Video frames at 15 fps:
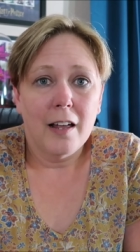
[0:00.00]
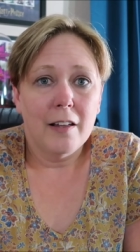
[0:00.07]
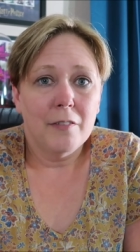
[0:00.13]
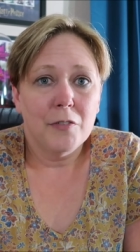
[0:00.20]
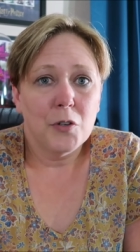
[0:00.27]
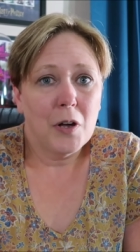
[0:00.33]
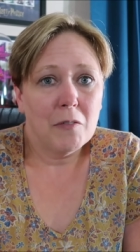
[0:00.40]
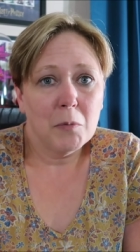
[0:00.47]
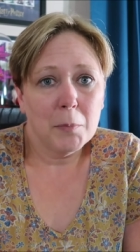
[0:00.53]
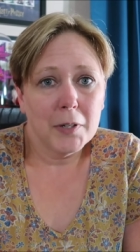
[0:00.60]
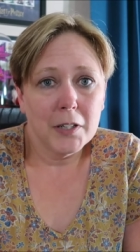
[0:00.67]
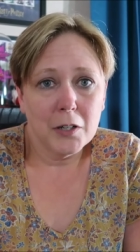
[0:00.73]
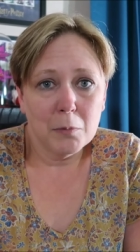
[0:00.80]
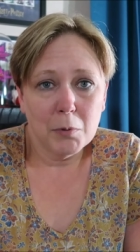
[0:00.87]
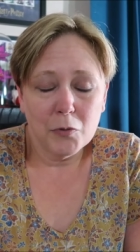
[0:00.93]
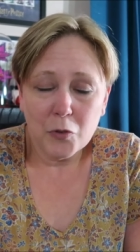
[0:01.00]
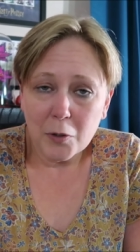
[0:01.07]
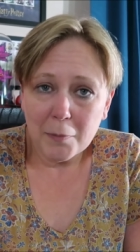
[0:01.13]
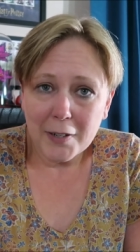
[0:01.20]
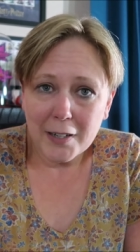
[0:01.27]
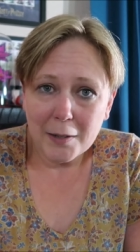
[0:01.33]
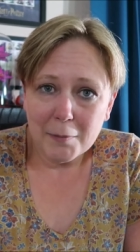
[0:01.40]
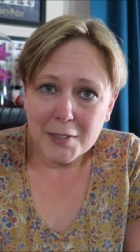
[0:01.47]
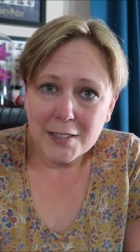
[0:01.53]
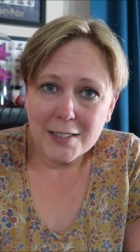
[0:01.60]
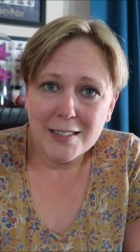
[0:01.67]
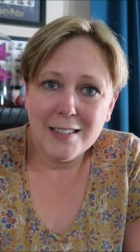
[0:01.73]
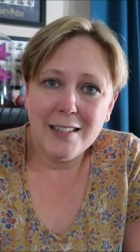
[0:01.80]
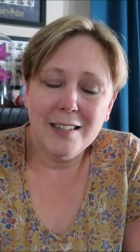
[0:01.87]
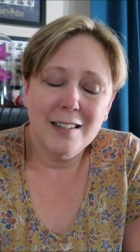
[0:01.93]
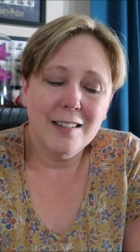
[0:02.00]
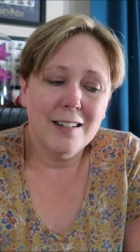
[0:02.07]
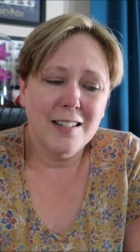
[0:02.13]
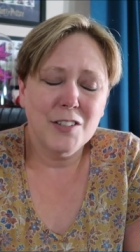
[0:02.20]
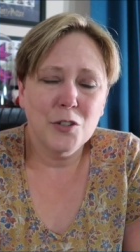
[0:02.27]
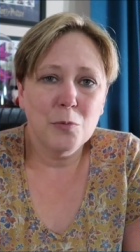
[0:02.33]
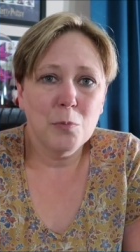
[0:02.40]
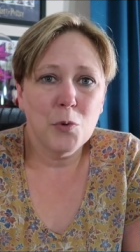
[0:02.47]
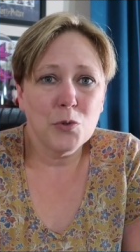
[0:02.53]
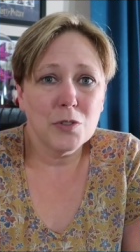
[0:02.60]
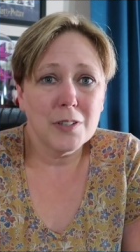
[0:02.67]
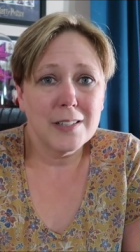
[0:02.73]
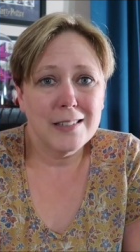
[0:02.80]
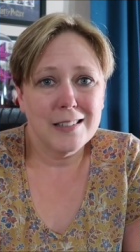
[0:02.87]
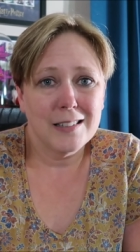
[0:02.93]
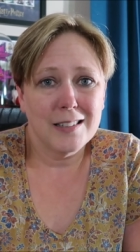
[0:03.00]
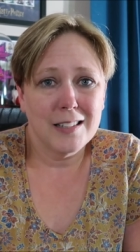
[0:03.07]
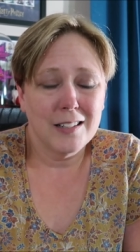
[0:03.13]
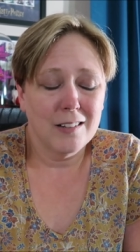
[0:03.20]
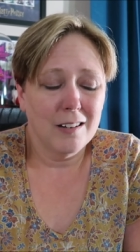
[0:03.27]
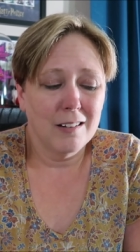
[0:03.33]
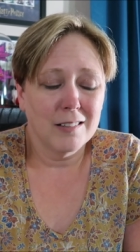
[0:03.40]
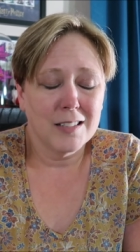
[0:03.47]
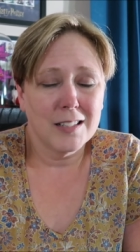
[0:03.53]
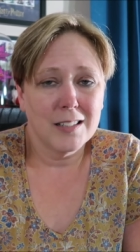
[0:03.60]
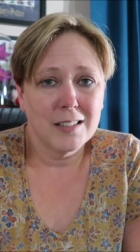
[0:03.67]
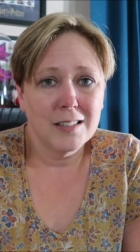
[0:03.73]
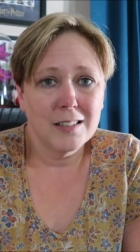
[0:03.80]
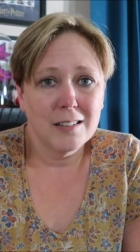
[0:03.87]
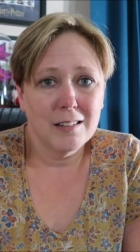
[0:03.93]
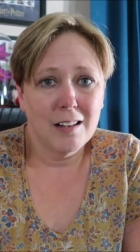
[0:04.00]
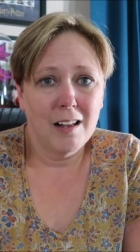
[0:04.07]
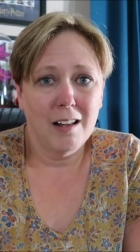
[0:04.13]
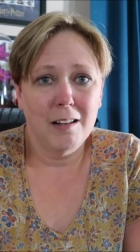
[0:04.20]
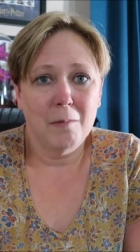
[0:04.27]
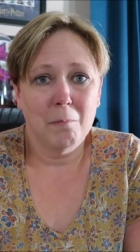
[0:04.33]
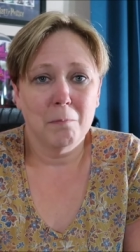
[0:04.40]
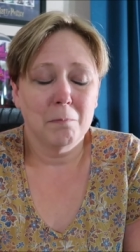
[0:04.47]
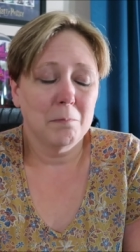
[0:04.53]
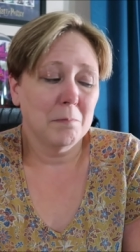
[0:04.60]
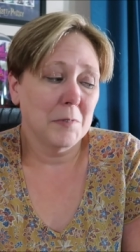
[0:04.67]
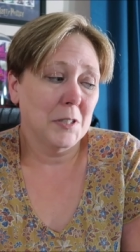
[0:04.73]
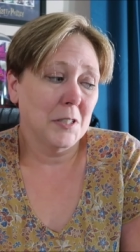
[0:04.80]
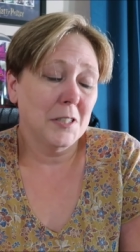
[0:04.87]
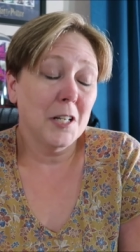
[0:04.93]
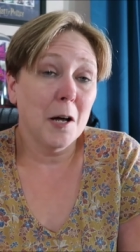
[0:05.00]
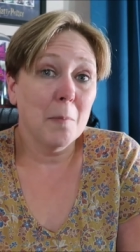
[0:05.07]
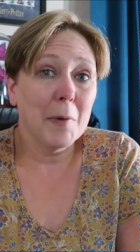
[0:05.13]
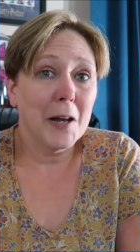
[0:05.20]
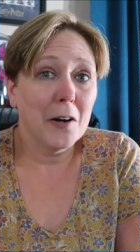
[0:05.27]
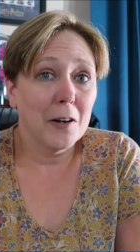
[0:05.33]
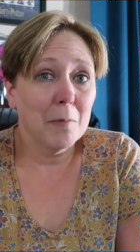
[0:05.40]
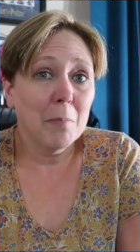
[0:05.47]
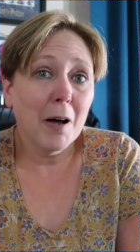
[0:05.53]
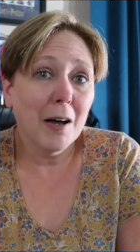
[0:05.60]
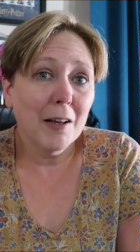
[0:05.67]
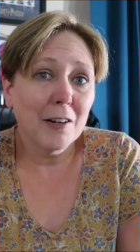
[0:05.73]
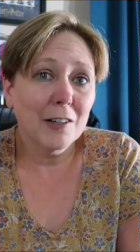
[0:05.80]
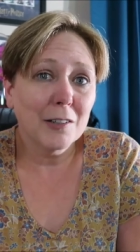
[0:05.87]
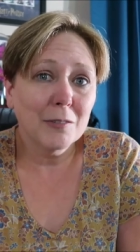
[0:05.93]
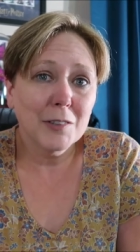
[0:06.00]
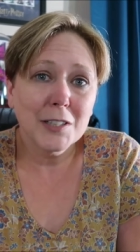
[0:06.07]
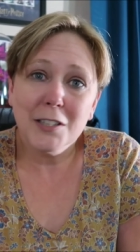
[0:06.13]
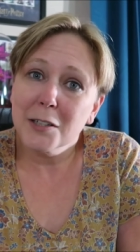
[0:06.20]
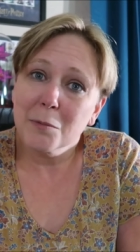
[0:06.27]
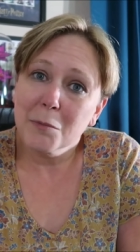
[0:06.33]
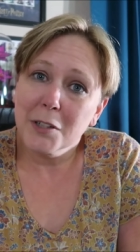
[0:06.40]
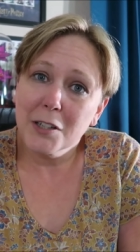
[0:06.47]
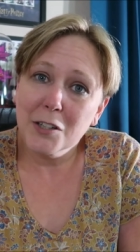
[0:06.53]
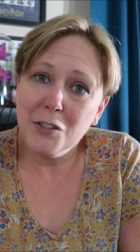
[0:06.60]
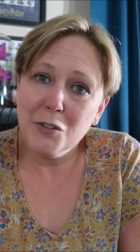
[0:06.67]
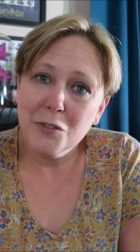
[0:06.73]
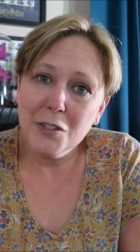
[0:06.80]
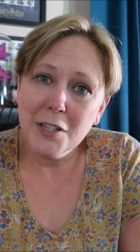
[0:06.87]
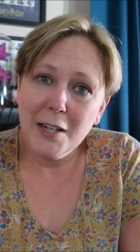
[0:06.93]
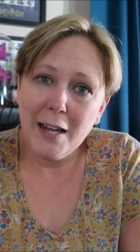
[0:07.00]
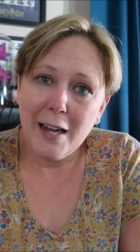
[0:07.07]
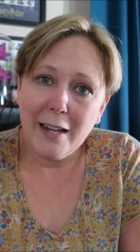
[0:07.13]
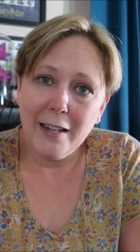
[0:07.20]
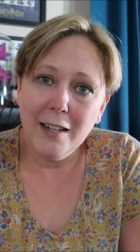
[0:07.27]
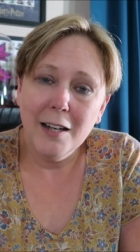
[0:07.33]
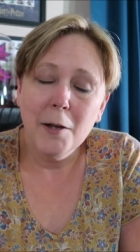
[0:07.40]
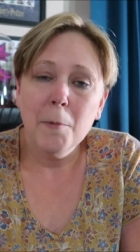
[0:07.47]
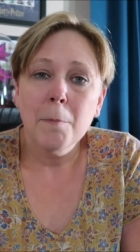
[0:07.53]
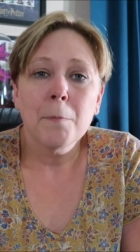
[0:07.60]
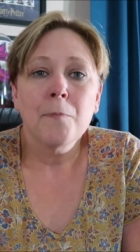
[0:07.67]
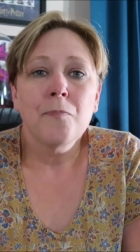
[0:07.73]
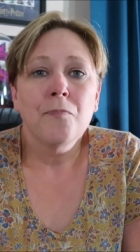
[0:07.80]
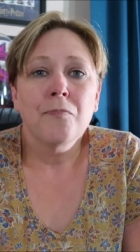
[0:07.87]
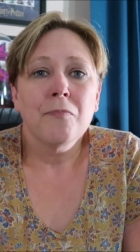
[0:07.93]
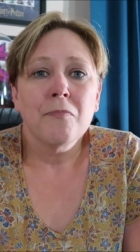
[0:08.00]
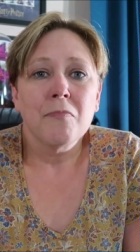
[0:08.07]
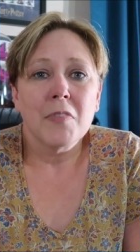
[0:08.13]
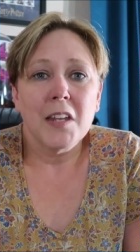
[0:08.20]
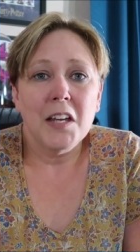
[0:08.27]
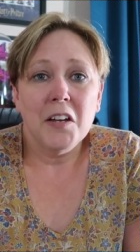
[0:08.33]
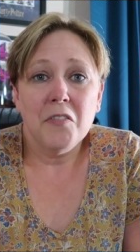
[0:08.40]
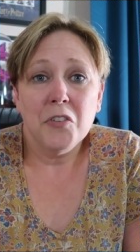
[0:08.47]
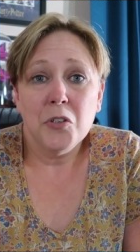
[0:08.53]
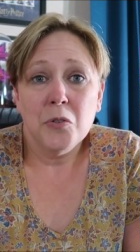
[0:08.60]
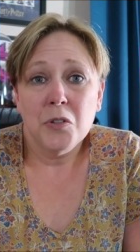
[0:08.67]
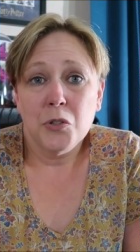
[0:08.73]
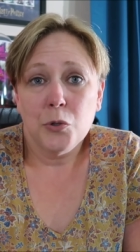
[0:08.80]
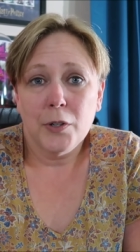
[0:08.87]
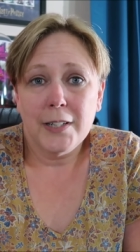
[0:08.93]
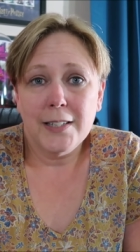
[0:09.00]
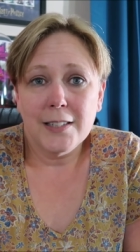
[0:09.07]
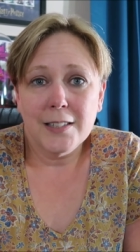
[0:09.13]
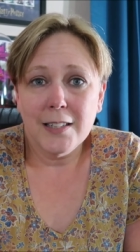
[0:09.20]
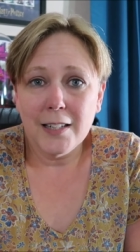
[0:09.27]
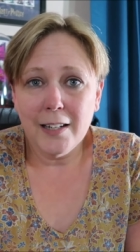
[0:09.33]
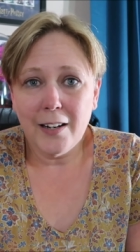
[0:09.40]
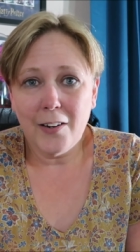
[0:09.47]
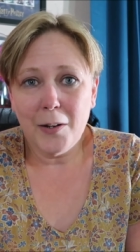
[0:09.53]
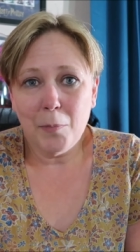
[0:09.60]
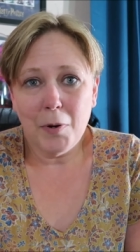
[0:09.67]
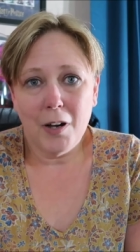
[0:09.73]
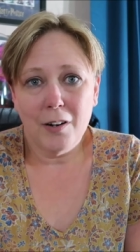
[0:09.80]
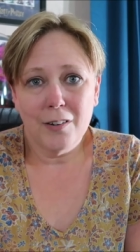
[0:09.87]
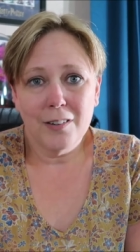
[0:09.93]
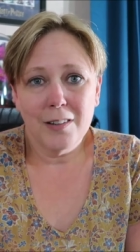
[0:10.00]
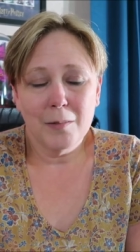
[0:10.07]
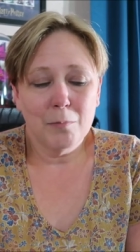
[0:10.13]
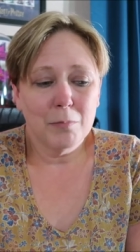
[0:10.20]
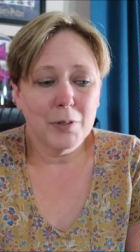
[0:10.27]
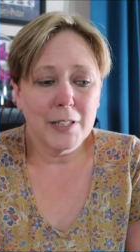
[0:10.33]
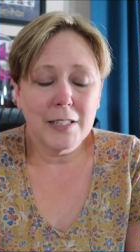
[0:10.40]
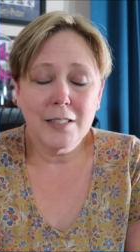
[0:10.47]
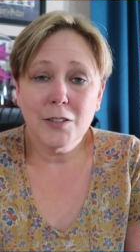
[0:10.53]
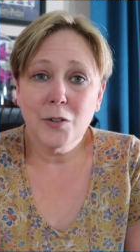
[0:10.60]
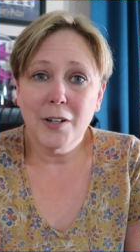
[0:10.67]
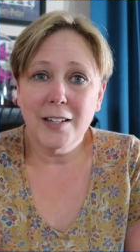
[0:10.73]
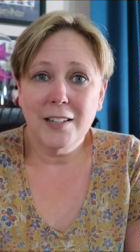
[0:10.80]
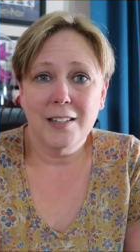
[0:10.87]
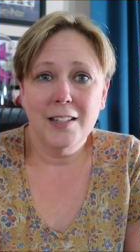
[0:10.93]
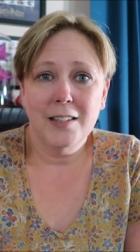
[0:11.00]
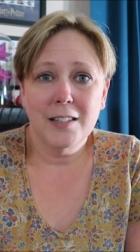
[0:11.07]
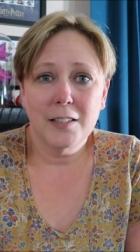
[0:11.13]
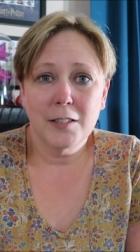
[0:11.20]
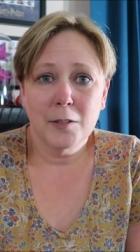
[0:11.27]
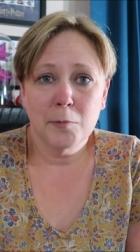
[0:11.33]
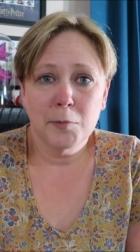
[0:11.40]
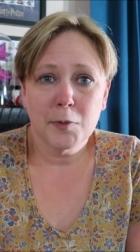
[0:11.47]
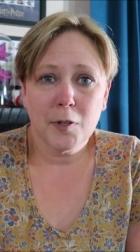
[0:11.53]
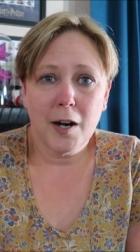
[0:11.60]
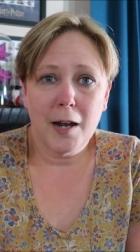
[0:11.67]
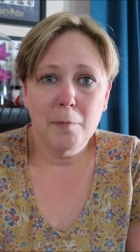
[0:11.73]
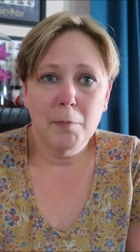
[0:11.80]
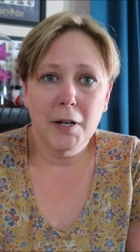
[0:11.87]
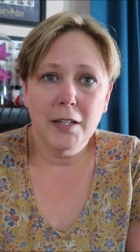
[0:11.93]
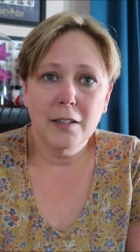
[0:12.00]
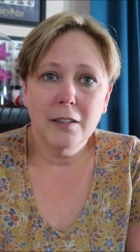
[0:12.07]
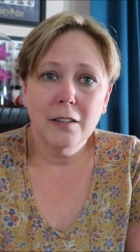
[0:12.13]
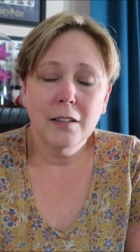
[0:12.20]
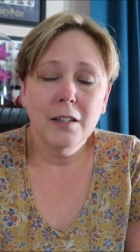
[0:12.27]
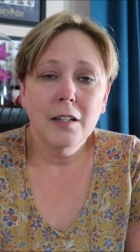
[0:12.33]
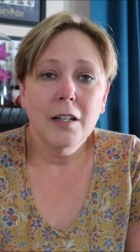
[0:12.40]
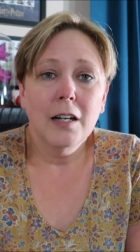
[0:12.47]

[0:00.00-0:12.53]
If you haven't been here before, my name is Danita and I do mostly Disney content. Some Harry Potter, which I'm going to do today. If you enjoy Disney and Harry Potter, then please go ahead and hit the subscribe button